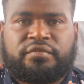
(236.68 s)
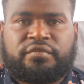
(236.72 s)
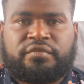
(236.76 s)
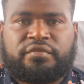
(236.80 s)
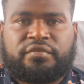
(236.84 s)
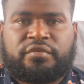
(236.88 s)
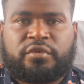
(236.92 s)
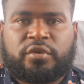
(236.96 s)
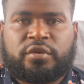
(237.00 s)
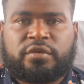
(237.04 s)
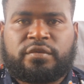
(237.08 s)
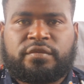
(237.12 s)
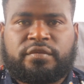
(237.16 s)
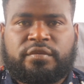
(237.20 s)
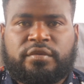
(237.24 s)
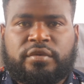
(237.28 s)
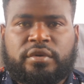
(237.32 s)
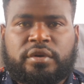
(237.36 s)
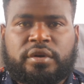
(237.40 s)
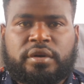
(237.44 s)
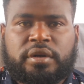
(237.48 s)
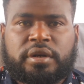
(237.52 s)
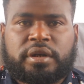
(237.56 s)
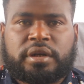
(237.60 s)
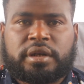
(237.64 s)

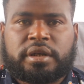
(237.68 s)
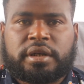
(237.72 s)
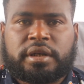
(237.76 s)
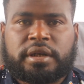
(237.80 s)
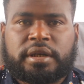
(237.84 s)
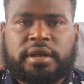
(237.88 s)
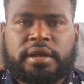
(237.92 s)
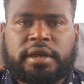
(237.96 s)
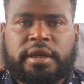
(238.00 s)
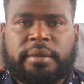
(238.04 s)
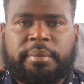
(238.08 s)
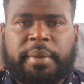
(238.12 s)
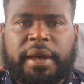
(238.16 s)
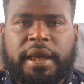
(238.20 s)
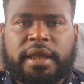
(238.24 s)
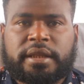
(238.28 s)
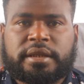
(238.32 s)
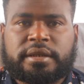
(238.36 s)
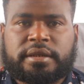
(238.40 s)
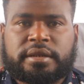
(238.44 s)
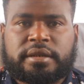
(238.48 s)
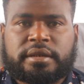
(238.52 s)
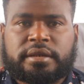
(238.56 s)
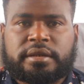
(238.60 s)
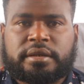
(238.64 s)
fruitful
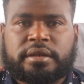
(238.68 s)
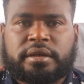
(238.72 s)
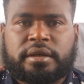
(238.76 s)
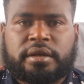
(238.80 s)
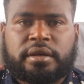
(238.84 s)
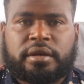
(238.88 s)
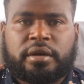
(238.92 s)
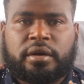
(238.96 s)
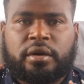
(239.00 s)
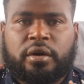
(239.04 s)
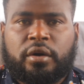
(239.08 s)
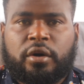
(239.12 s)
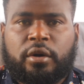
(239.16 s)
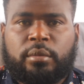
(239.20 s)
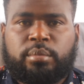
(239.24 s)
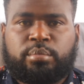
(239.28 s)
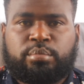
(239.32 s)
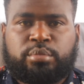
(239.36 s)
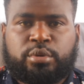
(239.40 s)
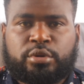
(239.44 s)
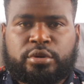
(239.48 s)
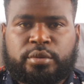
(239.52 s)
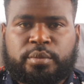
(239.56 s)
debates or put